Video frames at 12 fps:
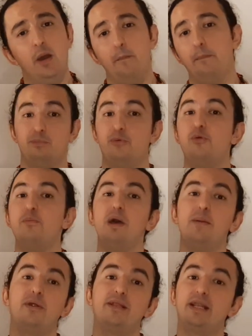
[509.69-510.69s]
But
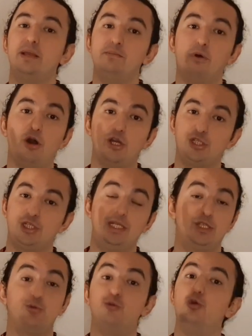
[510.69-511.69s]
remember that Imox
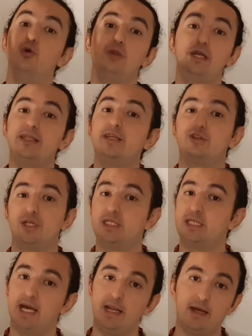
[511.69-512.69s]
is ruling the
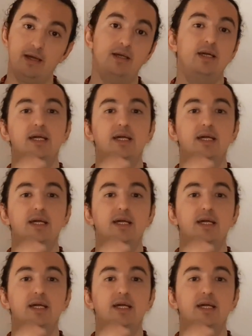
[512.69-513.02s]
Trecena.